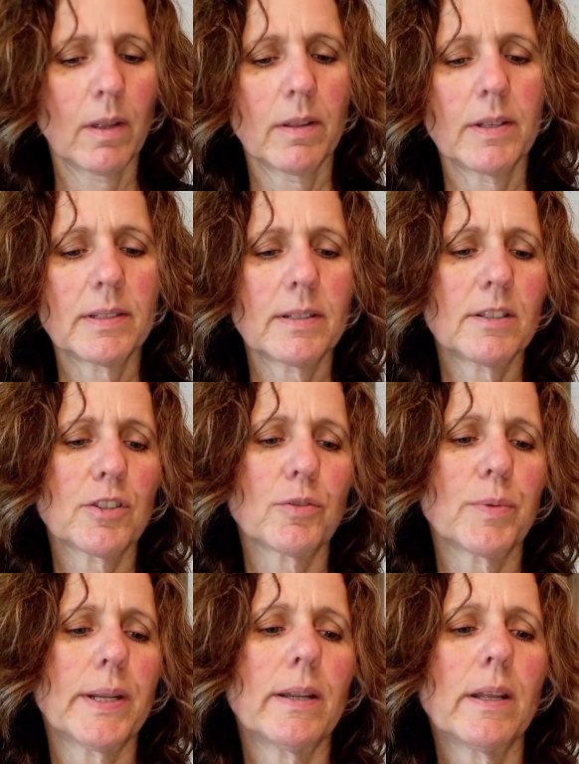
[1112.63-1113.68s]
This is
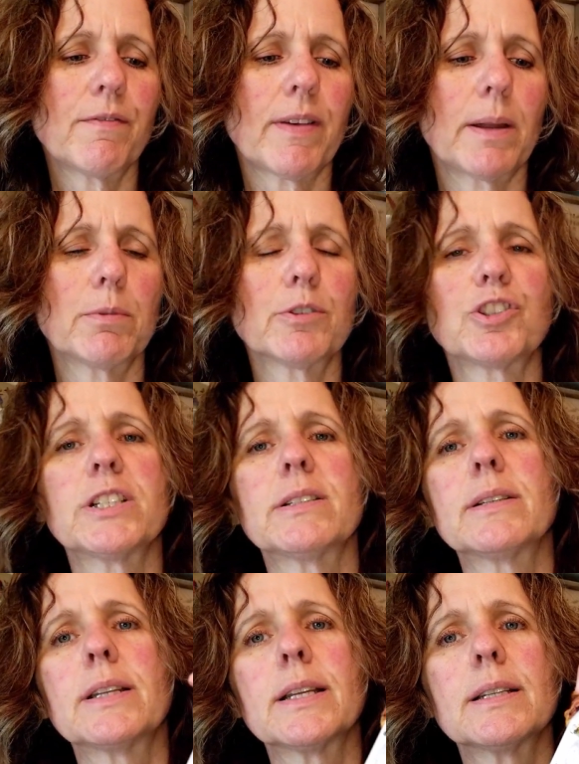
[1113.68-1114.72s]
Serenity Fibers. She's
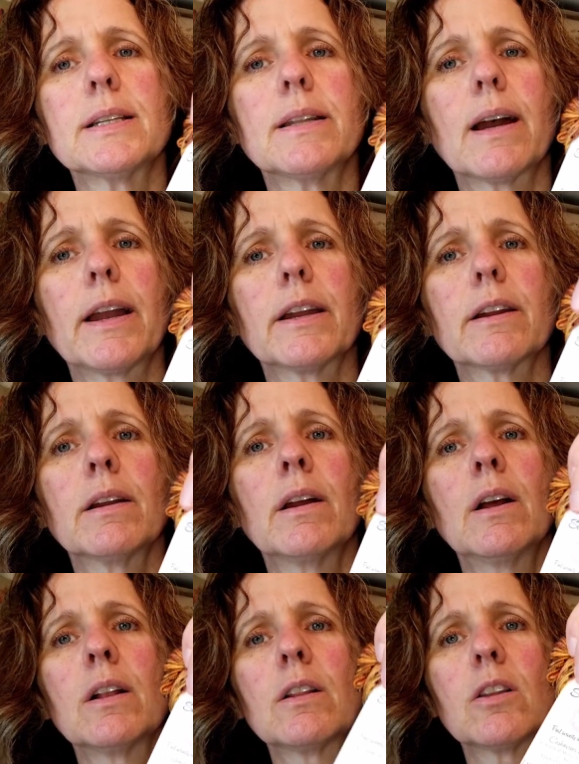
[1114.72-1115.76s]
an indie dyer
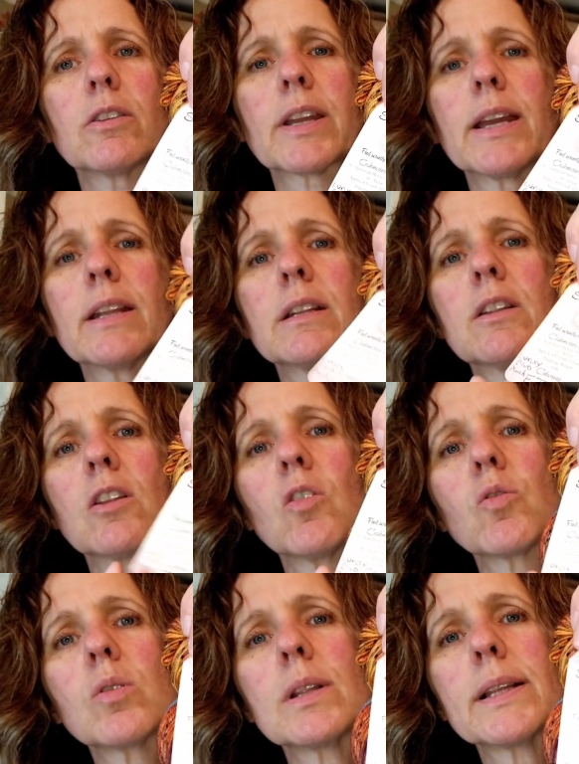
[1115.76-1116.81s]
located
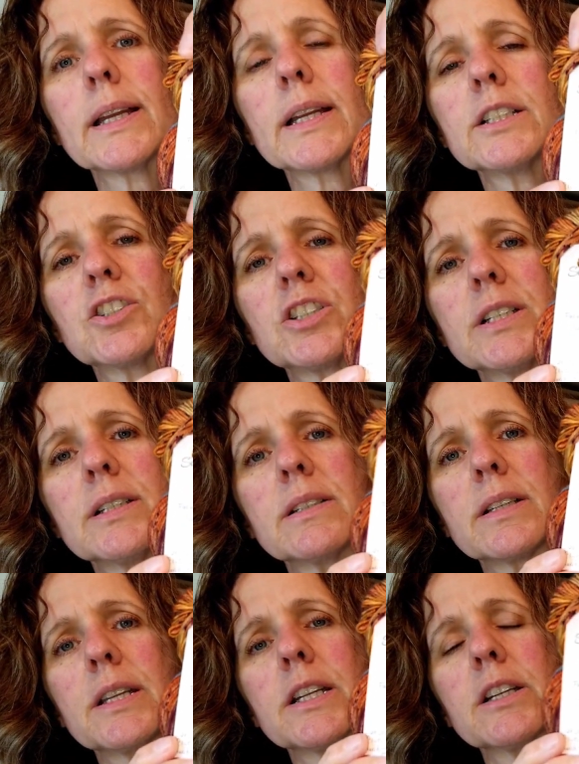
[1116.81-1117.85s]
locally. She is
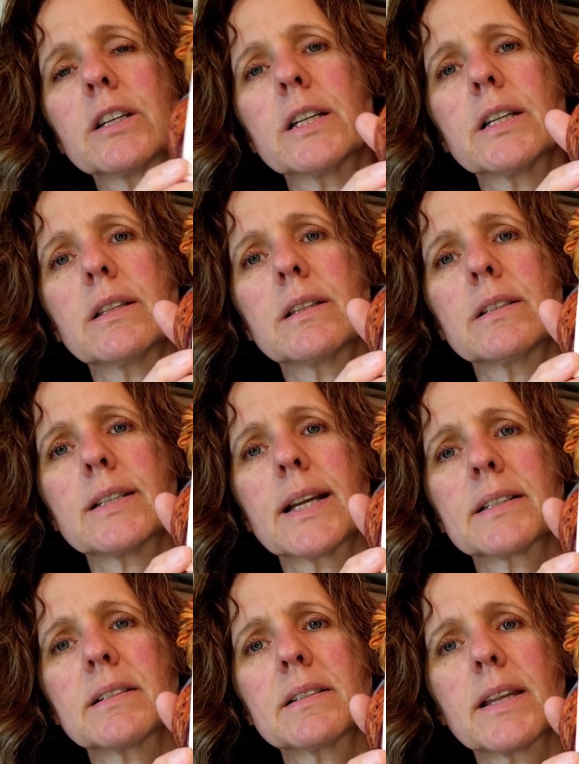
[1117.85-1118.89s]
here in the
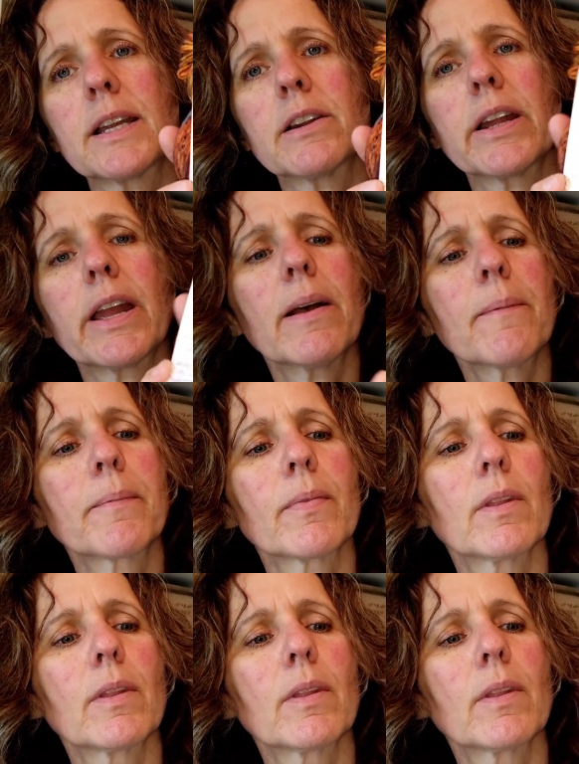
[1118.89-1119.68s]
Texas area.